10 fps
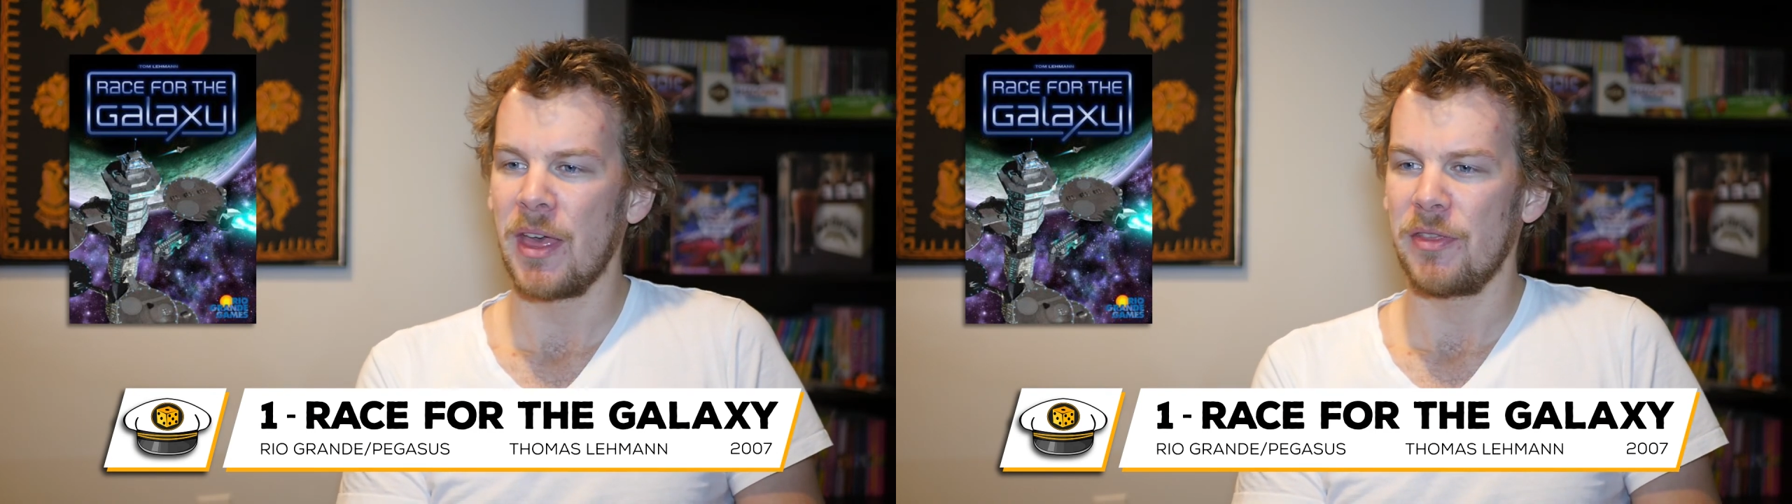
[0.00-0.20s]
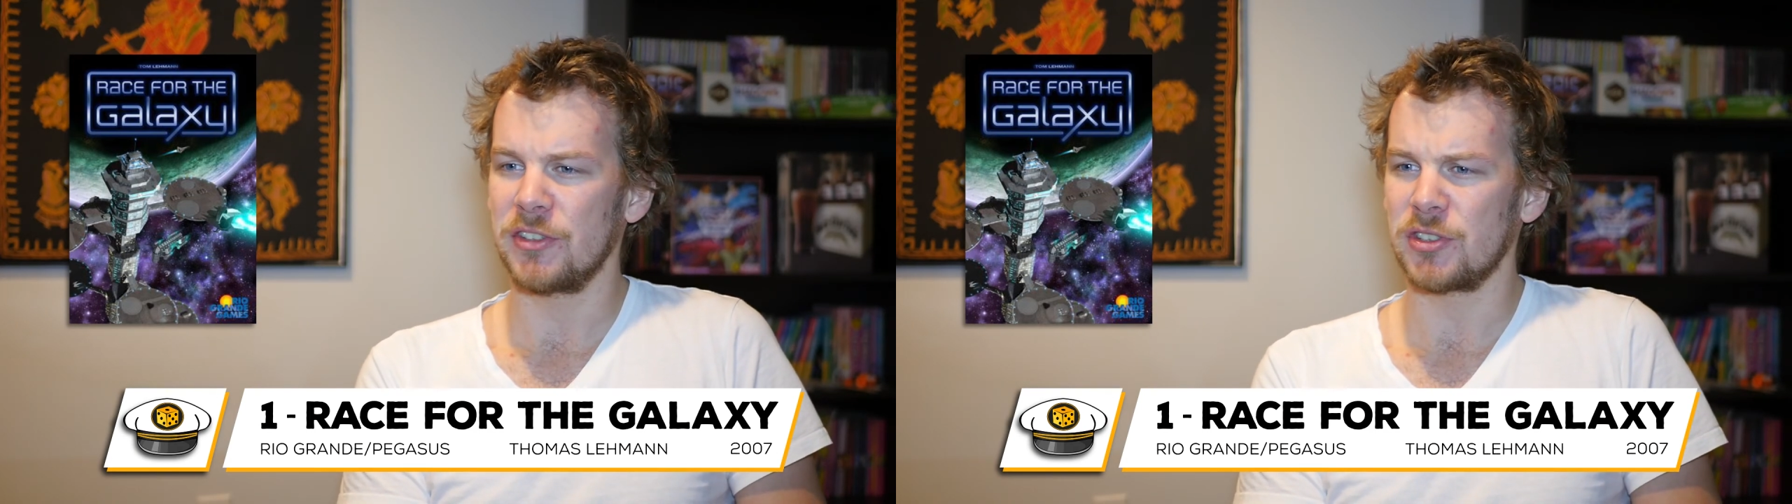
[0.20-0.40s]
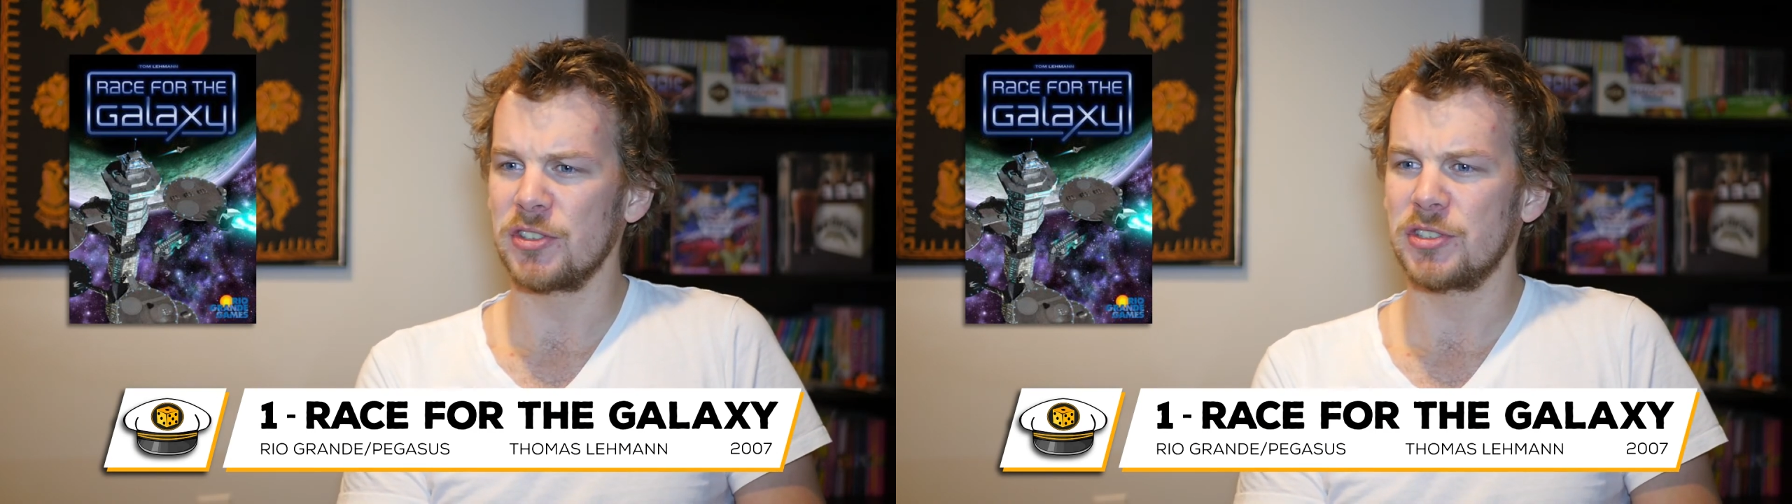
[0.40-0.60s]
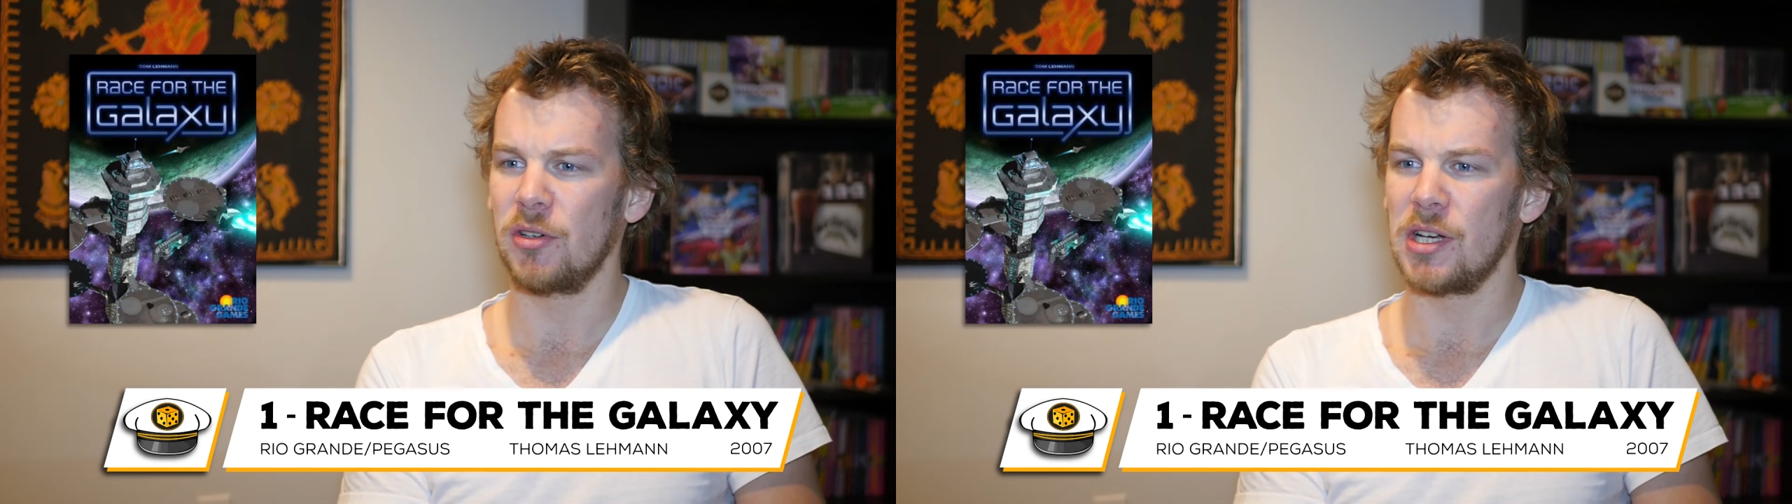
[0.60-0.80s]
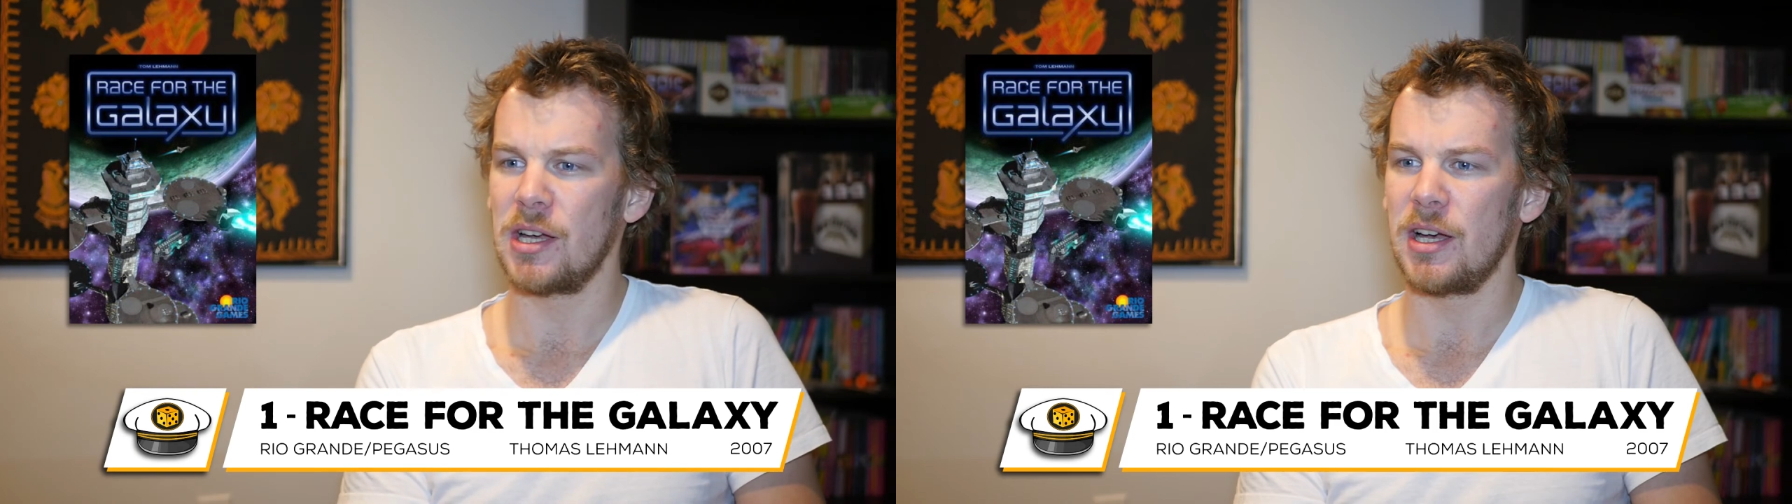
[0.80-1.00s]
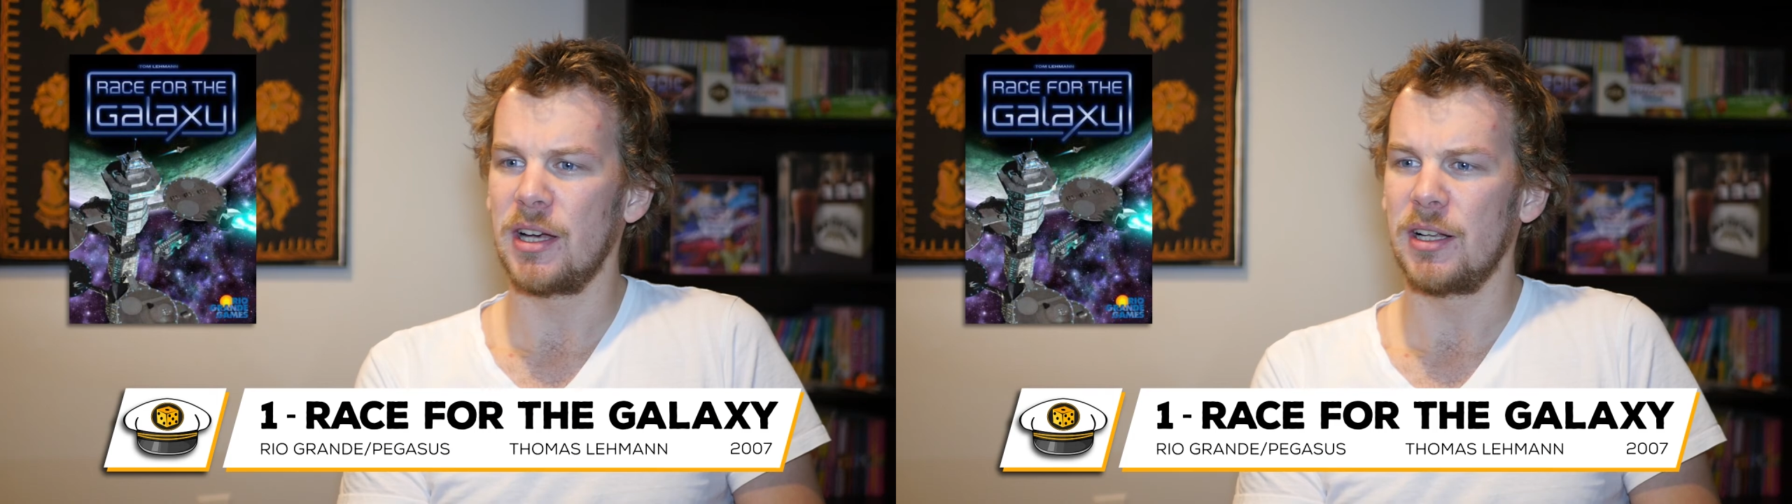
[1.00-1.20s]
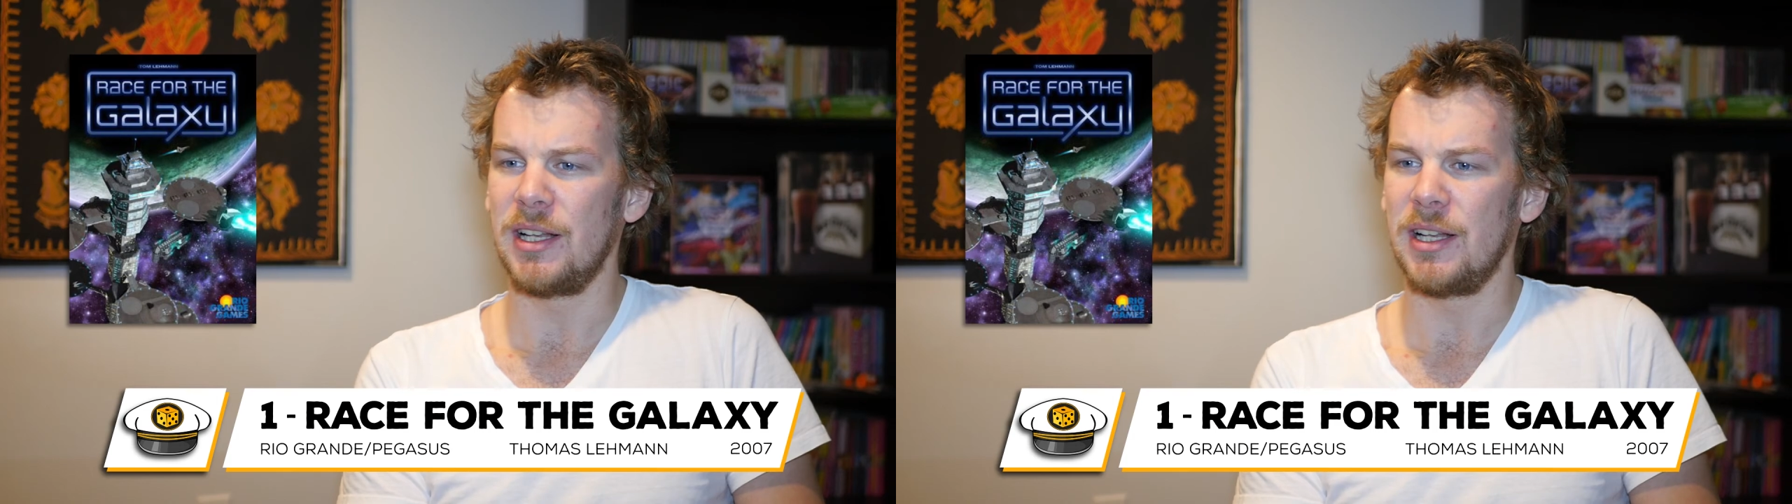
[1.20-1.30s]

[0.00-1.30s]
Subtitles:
There's also a